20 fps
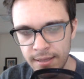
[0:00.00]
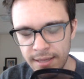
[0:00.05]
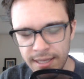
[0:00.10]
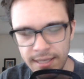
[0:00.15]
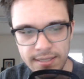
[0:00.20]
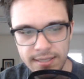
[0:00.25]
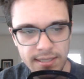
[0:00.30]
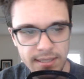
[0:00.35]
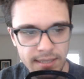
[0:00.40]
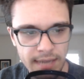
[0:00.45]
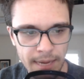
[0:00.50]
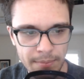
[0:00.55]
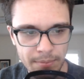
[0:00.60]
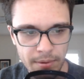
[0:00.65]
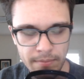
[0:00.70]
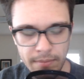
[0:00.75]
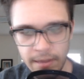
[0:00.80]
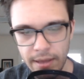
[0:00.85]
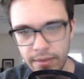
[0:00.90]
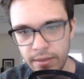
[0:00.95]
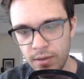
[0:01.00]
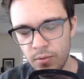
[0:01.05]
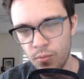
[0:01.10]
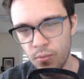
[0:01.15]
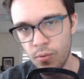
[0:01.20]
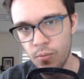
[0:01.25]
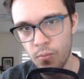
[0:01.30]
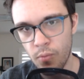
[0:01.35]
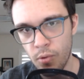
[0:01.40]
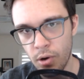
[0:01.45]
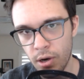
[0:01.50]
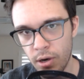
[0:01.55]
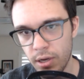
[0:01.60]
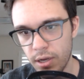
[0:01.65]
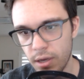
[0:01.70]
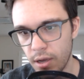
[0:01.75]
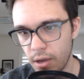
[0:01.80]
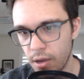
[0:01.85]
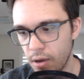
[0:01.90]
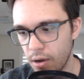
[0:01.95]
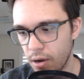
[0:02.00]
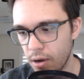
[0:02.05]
this type of method will work